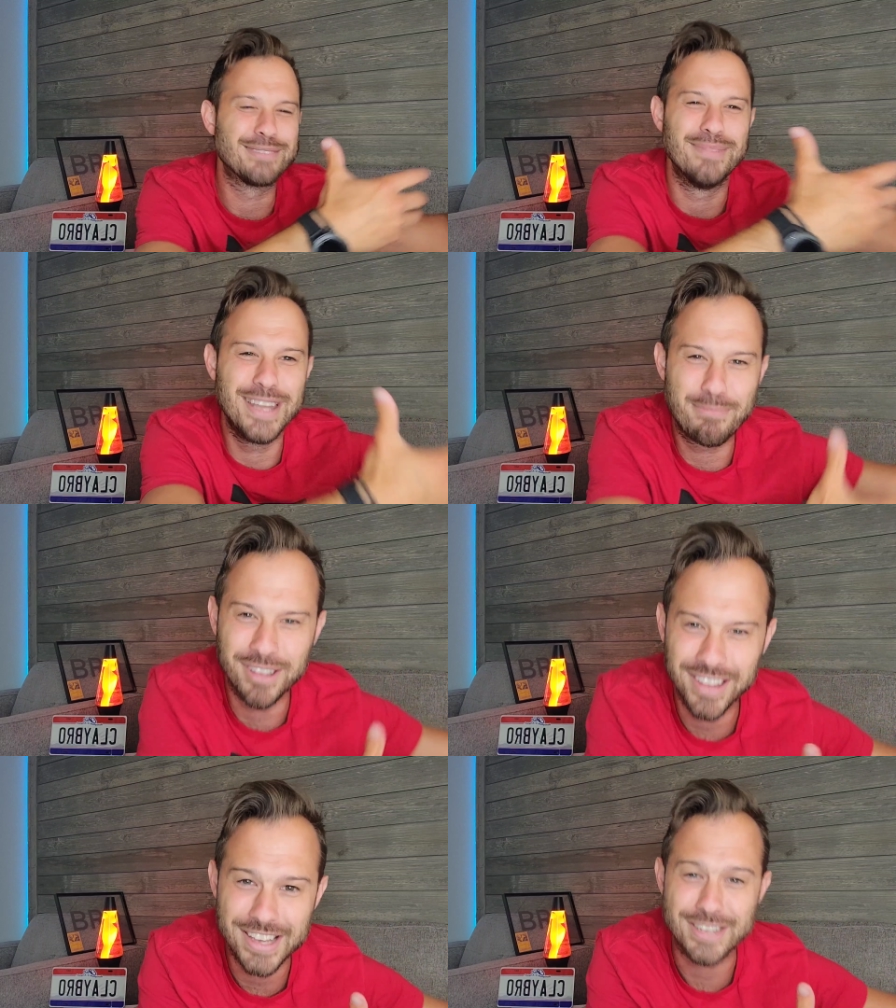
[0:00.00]
the
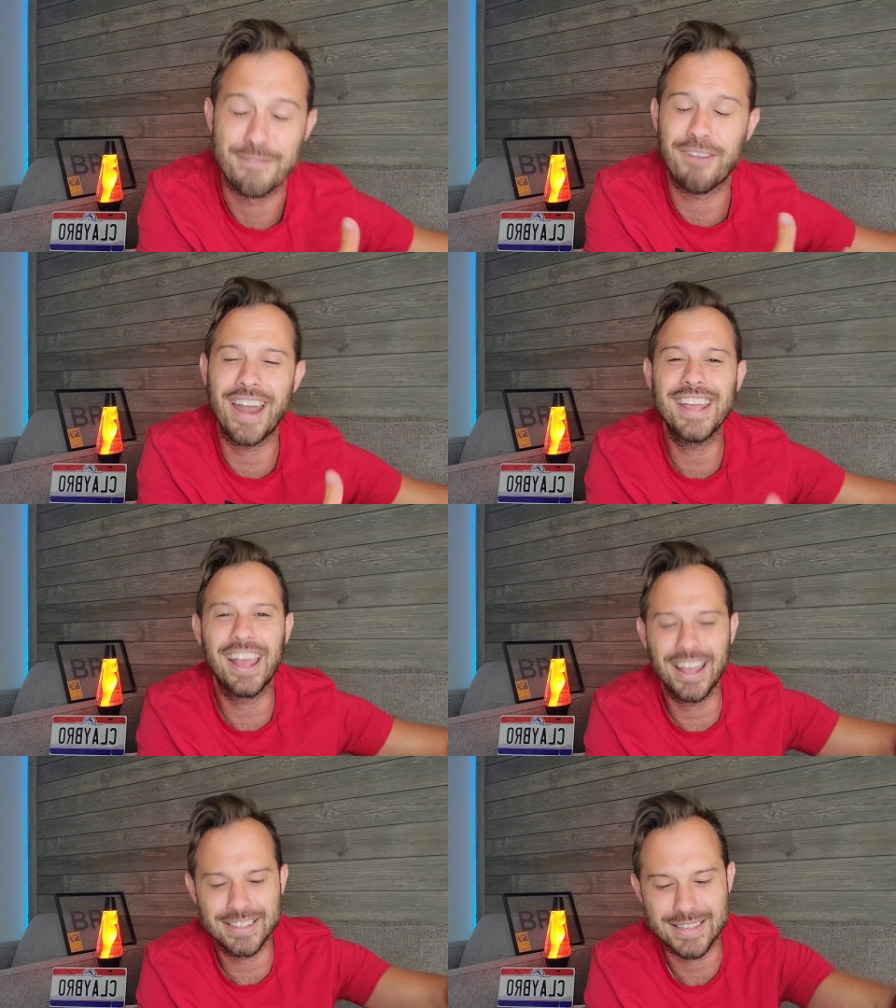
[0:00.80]
manipulation, fighting
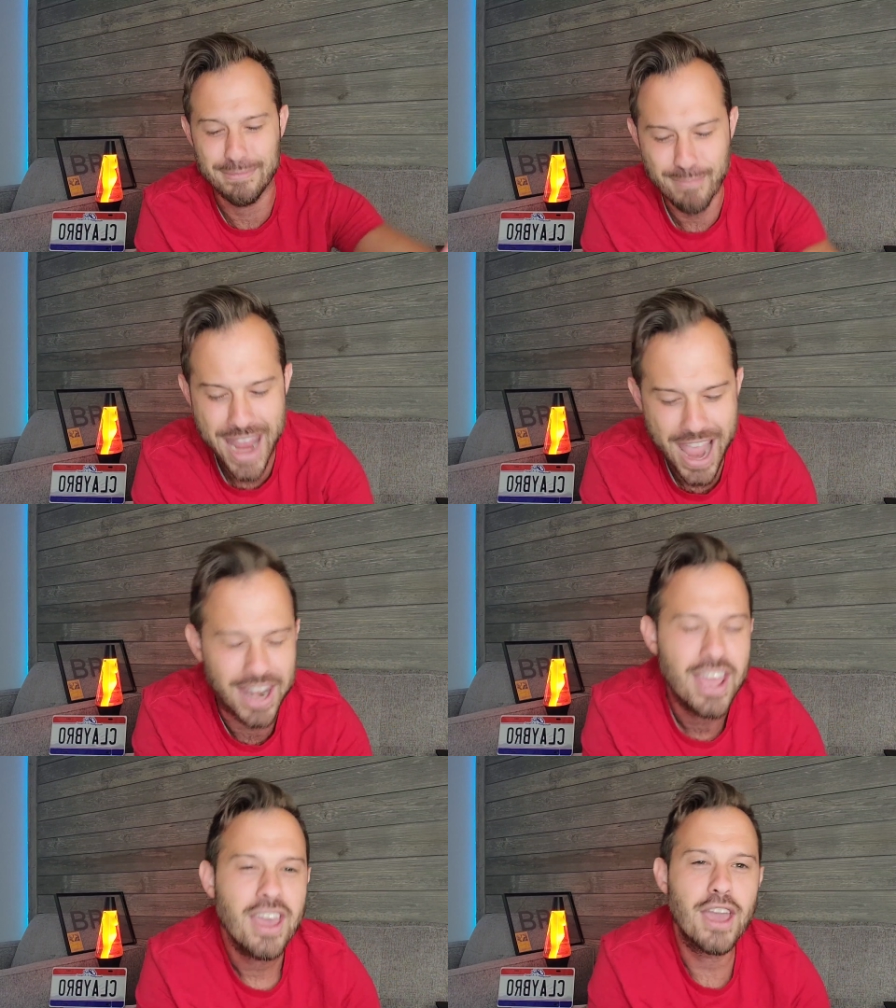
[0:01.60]
against the man